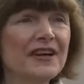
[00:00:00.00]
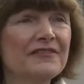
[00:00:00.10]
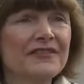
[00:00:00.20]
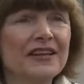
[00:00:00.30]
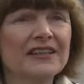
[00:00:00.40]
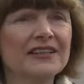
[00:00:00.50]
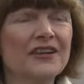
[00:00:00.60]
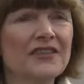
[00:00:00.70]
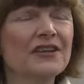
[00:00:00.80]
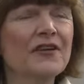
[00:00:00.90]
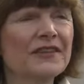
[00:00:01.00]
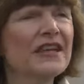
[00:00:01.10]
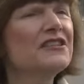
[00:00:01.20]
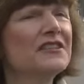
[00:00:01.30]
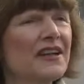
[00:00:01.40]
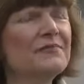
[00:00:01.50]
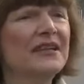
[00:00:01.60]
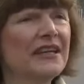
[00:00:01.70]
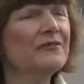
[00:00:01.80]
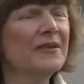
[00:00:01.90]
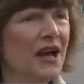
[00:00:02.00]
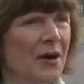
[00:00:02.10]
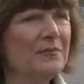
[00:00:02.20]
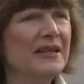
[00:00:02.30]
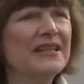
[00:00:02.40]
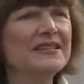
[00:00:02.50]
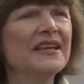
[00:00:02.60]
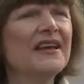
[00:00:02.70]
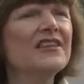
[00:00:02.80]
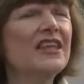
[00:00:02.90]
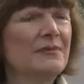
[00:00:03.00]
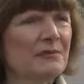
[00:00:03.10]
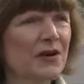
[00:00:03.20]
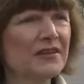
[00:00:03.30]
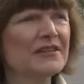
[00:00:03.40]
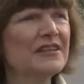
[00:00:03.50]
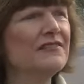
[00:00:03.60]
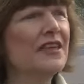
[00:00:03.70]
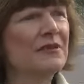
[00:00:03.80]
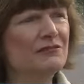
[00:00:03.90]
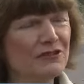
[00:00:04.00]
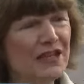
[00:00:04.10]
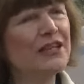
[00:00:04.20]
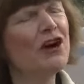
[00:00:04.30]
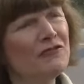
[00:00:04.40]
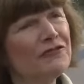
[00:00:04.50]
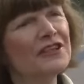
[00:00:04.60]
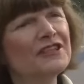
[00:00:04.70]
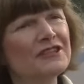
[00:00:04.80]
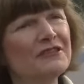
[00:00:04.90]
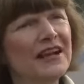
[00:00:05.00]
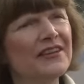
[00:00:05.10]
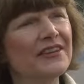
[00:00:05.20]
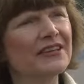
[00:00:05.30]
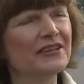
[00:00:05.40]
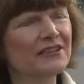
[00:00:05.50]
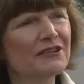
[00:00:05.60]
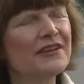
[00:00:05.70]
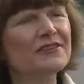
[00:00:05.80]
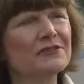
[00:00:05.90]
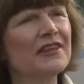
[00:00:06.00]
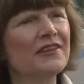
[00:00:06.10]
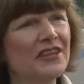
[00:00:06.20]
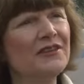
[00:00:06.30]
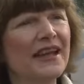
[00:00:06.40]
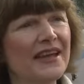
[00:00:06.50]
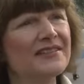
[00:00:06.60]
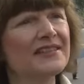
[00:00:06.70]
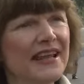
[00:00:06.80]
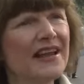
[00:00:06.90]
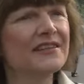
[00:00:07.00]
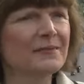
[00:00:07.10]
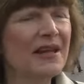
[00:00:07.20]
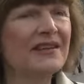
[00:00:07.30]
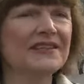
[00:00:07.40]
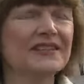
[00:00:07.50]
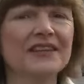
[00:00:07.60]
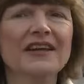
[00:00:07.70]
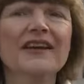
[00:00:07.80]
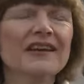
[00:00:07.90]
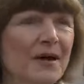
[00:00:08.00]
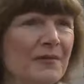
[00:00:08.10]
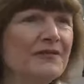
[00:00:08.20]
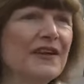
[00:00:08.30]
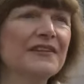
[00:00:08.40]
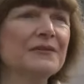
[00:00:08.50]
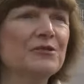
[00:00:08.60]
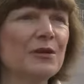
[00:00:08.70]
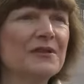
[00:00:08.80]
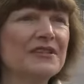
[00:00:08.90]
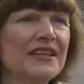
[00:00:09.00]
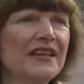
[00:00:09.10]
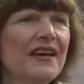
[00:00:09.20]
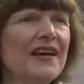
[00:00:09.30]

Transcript: I've felt, you know, the conversations I've been in have been upbeat. They've been positive. They've been really confident around the great story that the UK has to tell as a place to come and invest in property.